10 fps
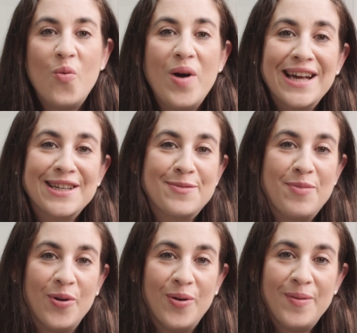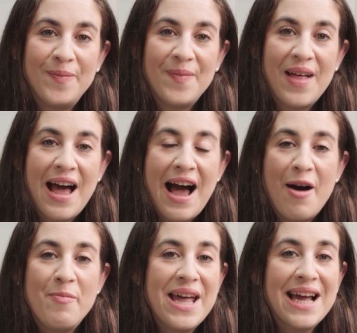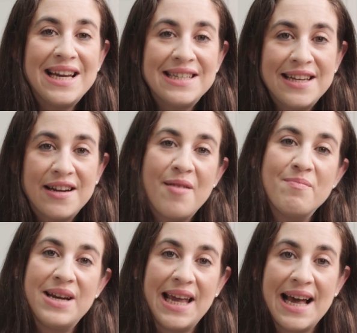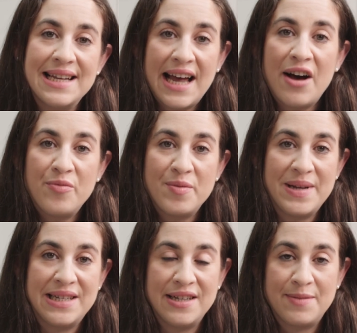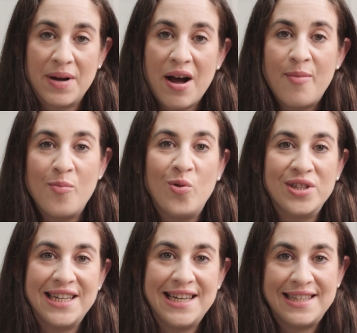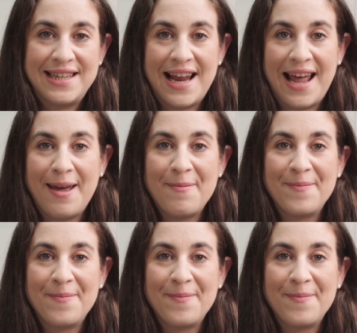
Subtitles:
We explore how being a listed company has helped the business become what it is today.